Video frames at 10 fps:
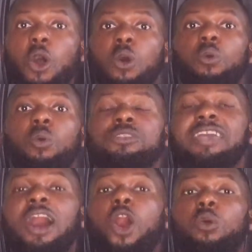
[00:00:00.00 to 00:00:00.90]

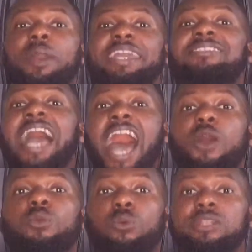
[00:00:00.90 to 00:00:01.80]
always
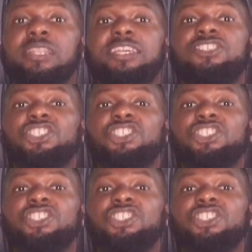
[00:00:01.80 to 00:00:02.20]
outwardly